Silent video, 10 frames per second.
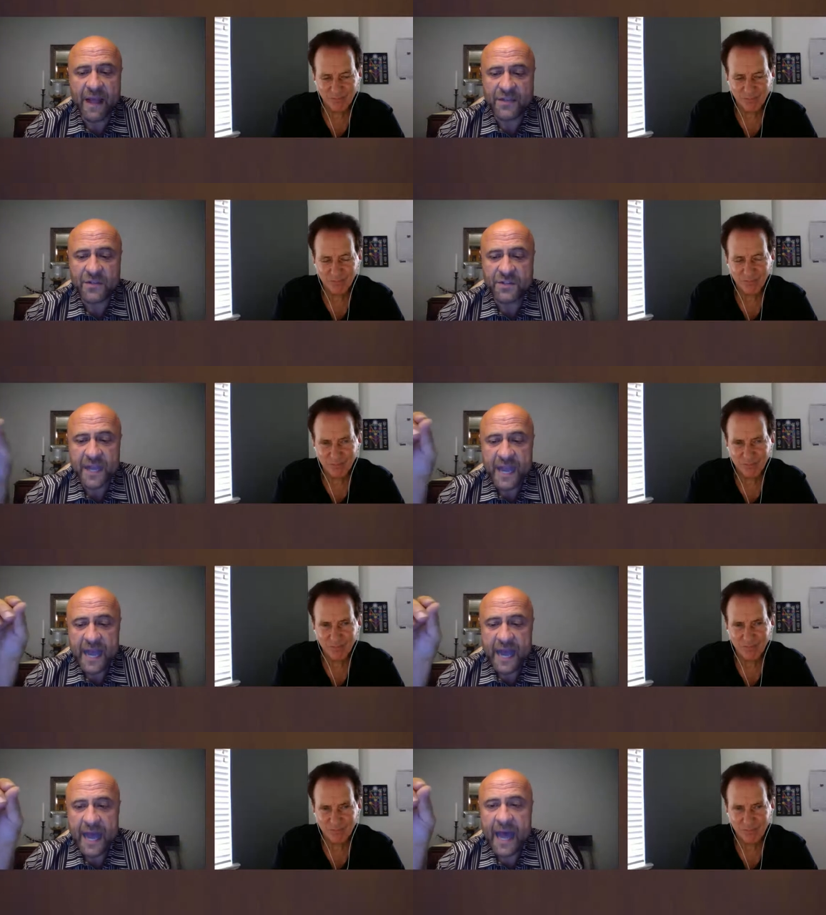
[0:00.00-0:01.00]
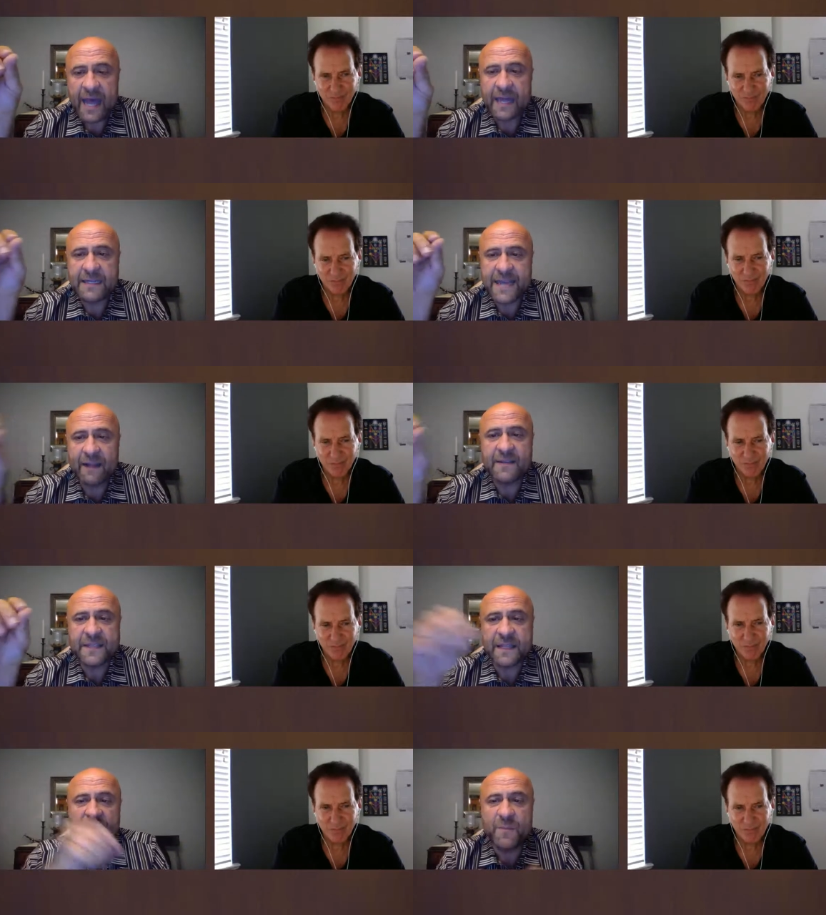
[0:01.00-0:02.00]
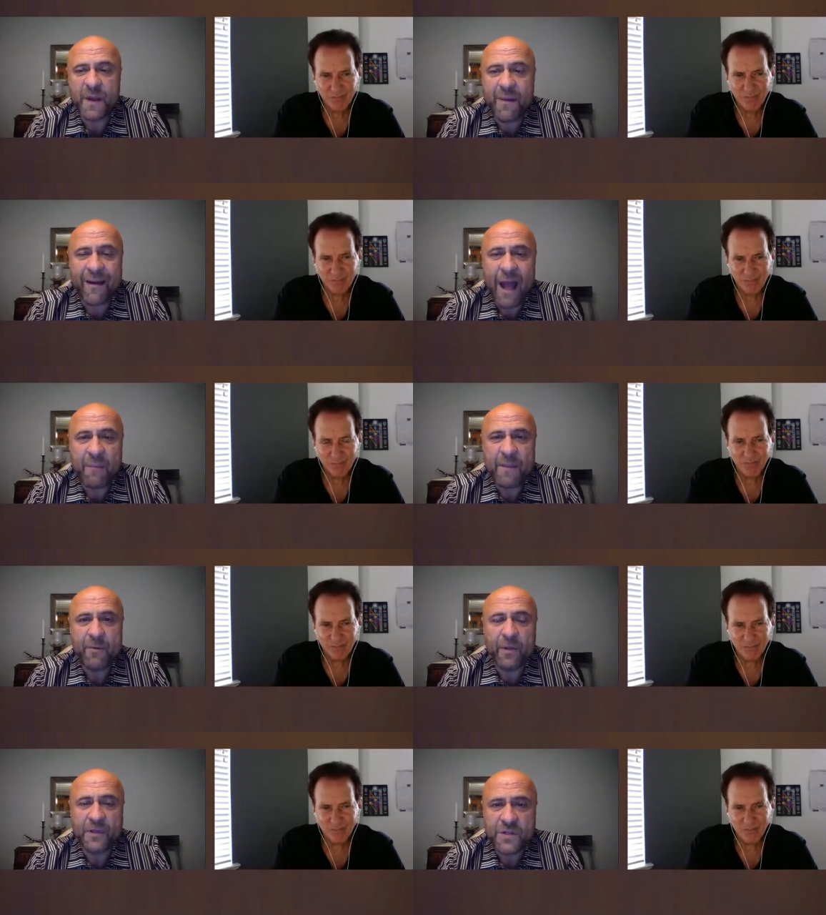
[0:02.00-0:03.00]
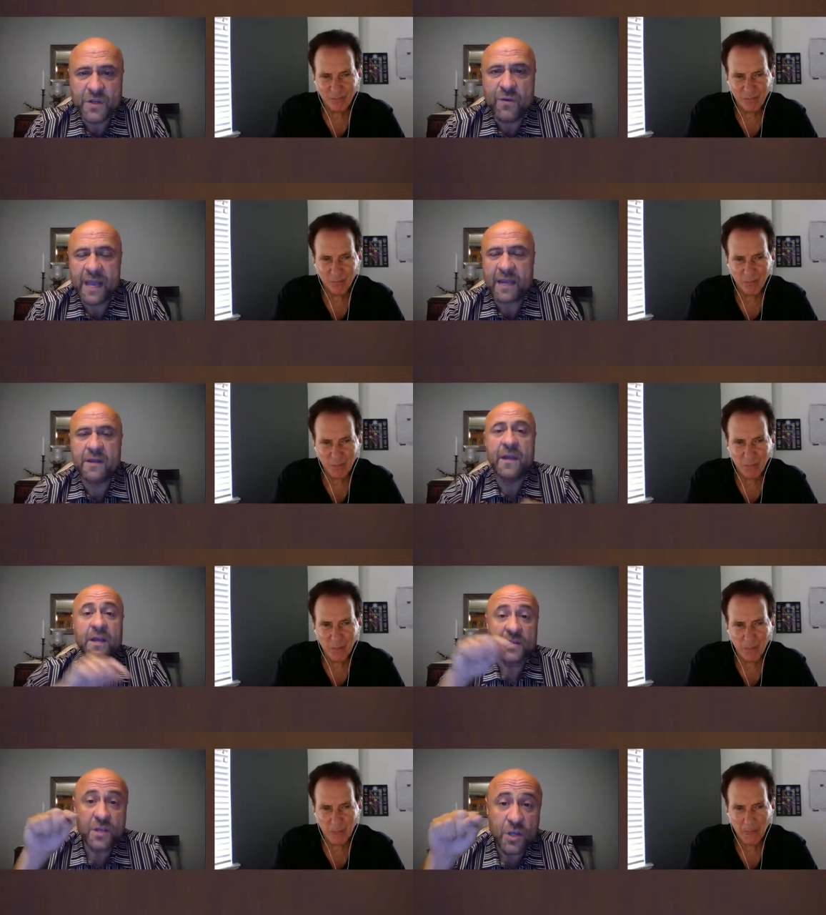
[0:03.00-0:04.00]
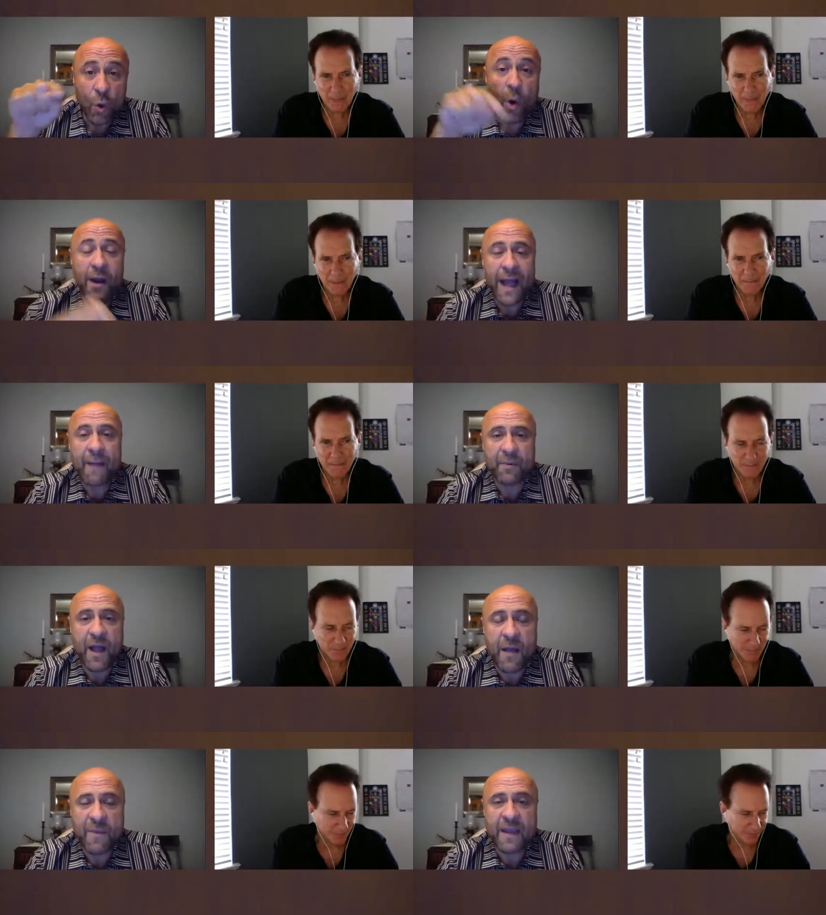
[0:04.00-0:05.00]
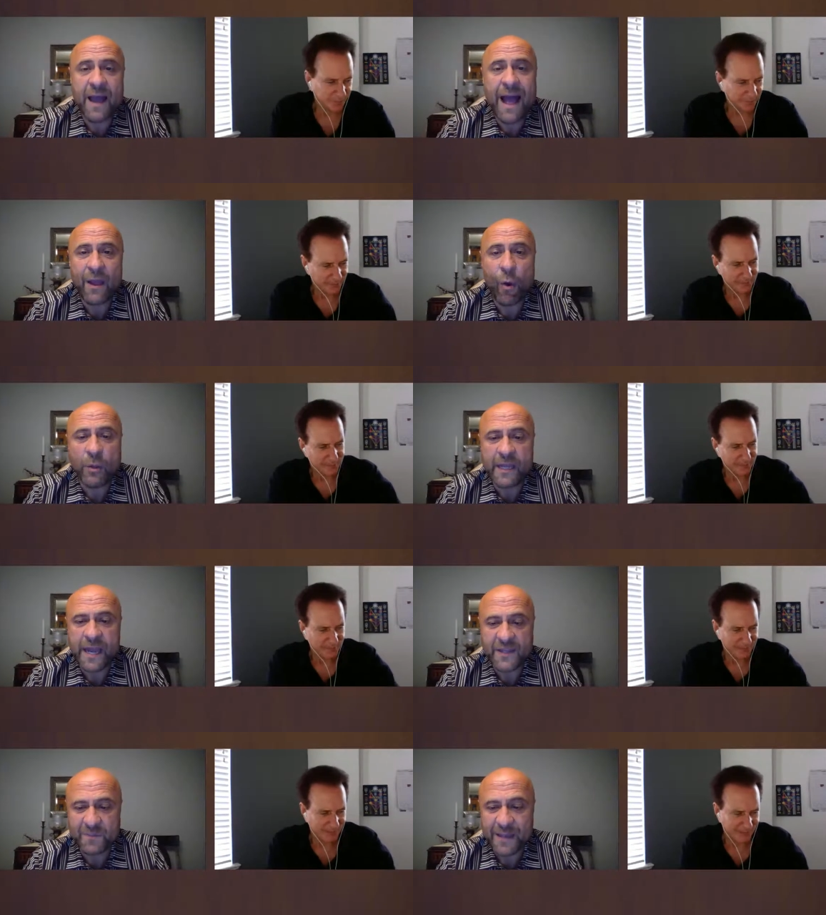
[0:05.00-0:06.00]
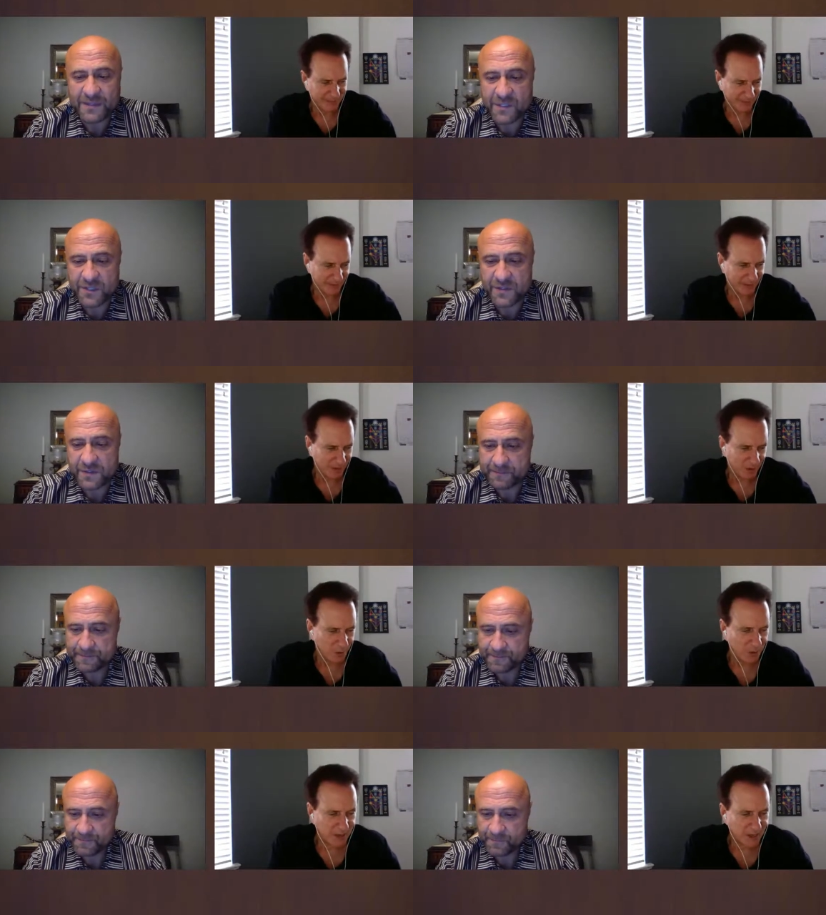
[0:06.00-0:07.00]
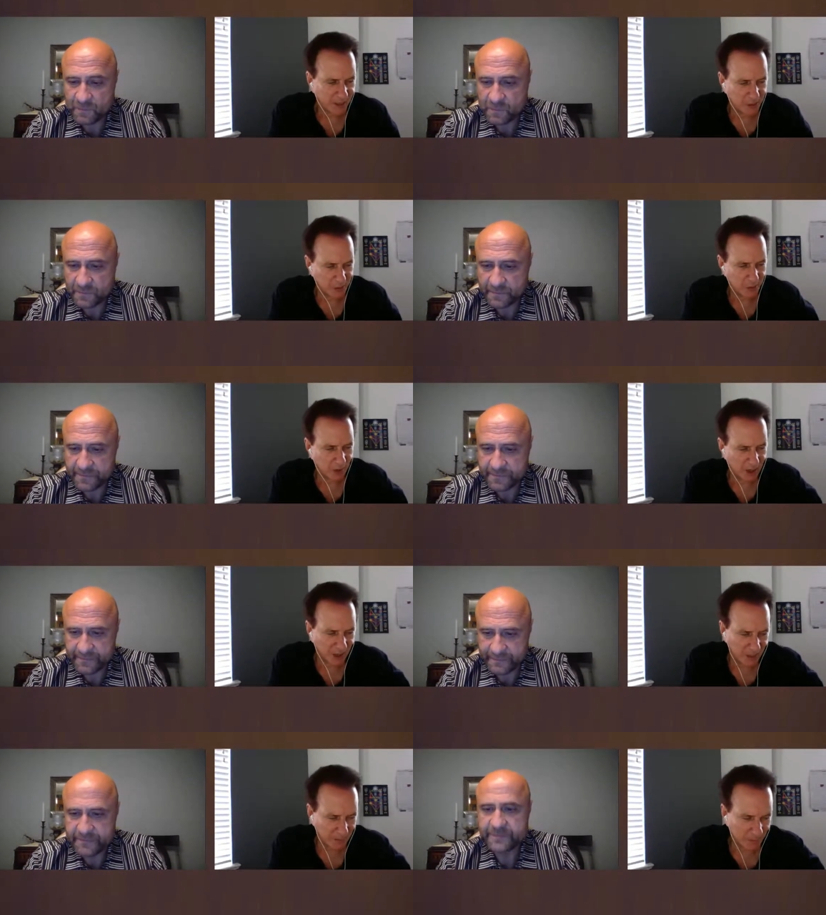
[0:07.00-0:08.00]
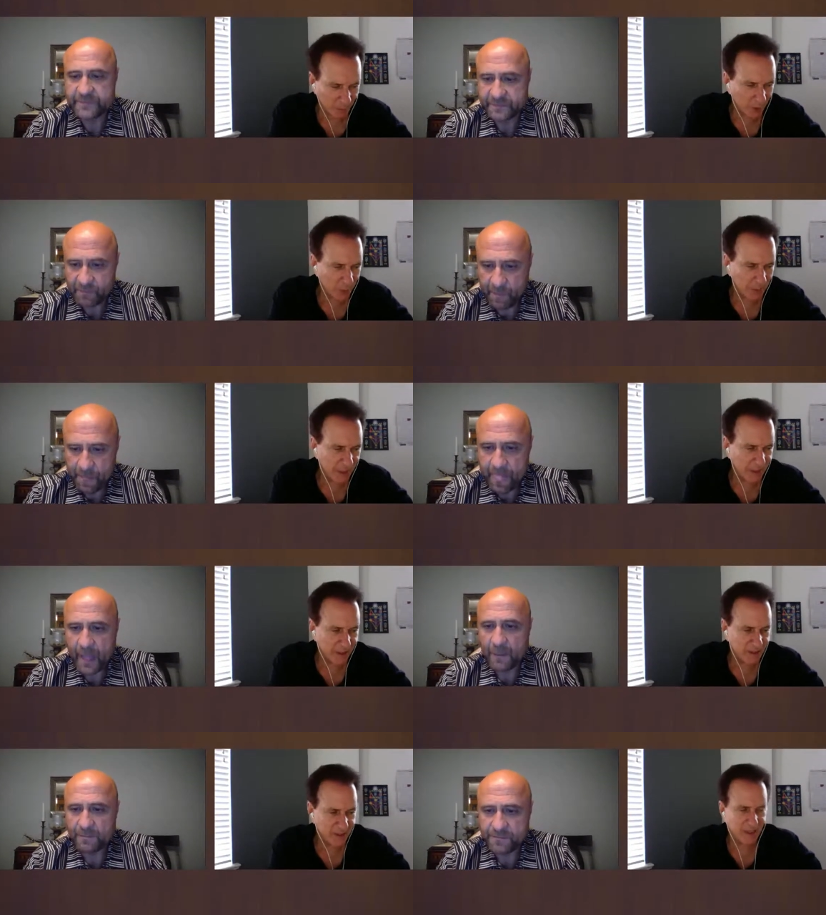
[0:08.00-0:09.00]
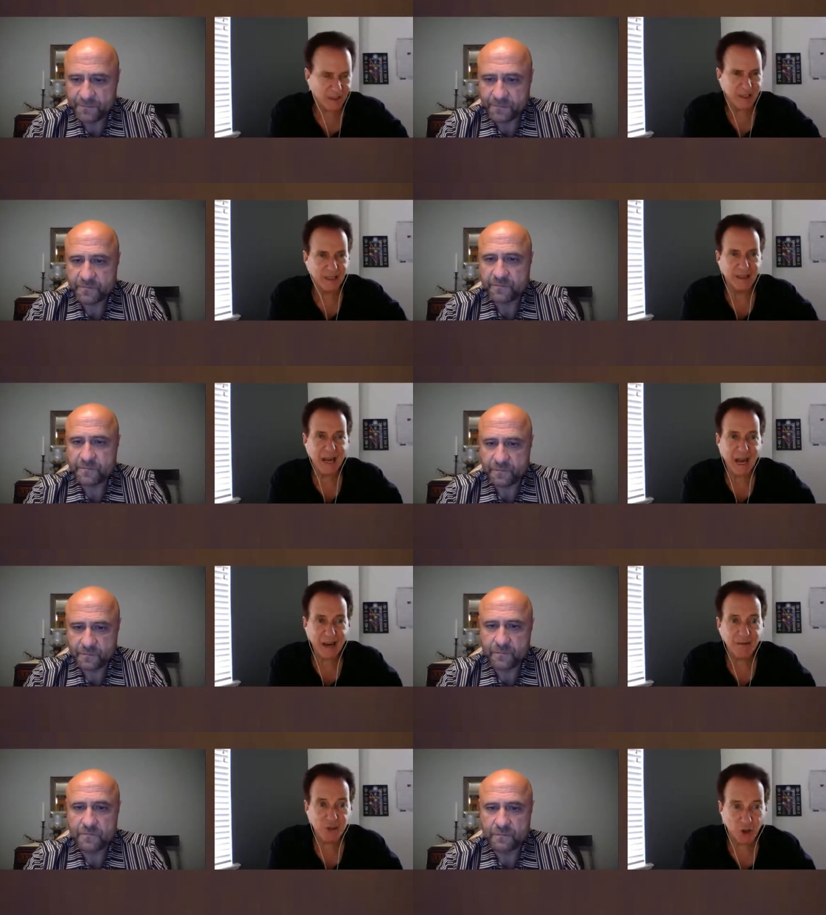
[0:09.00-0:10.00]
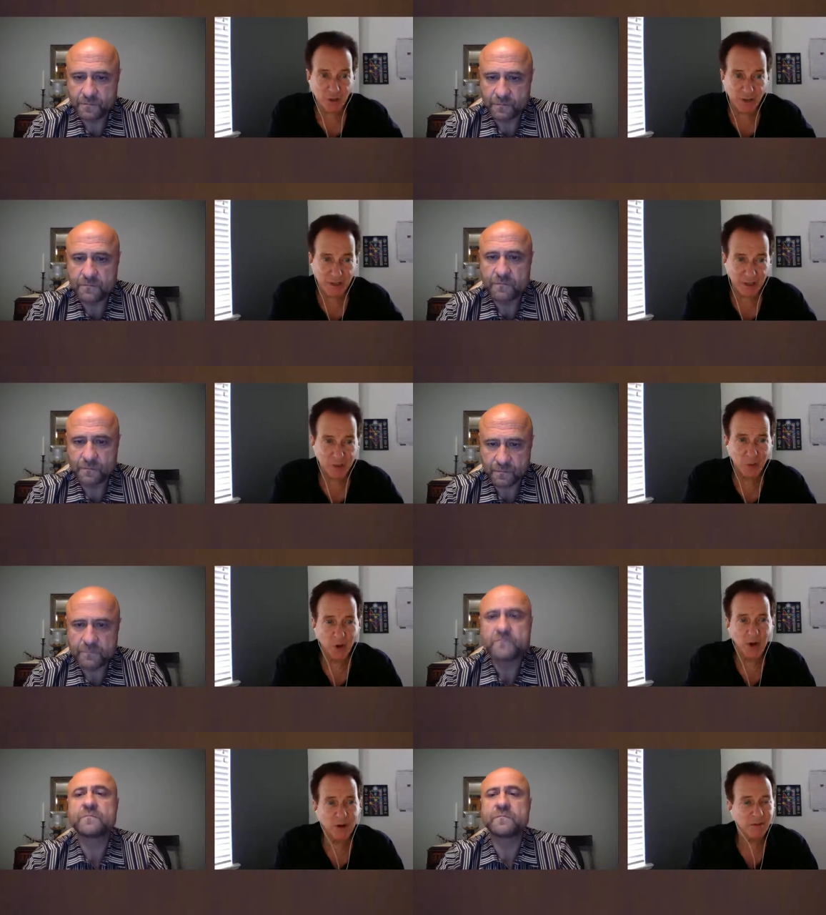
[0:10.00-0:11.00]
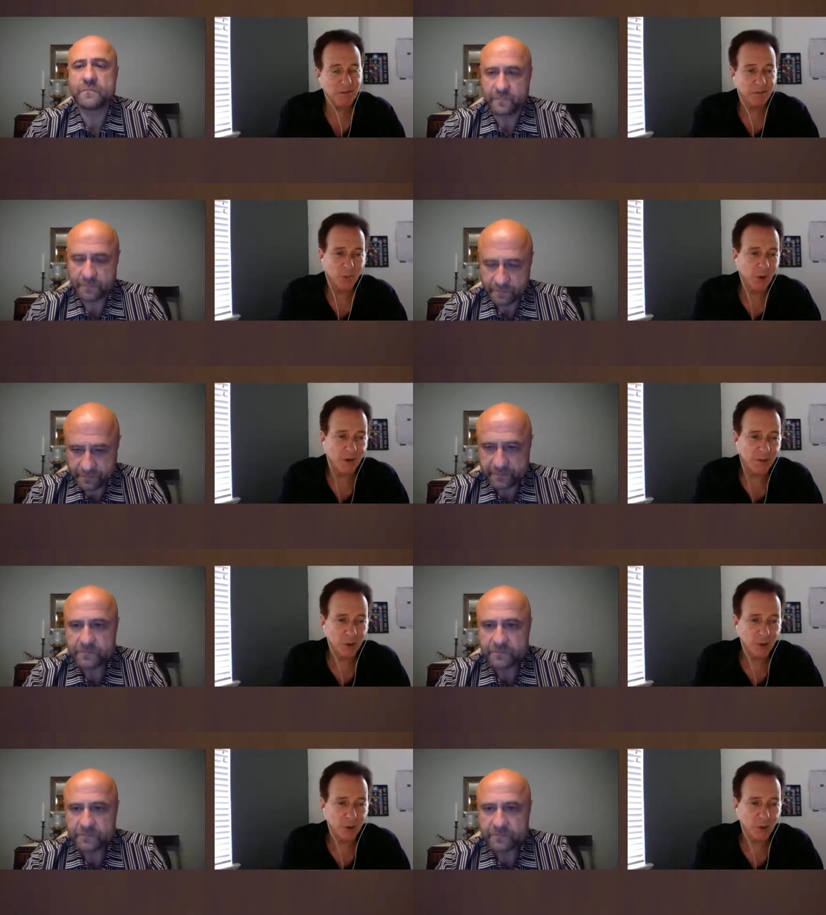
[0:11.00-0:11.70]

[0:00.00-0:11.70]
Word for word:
Speaker 1: lectures. Uh, tell us a little bit about how people can tune in to your upcoming High Holy Days
Speaker 2: messages. Well, thank you. Um, we'll be conducting live services. We're one of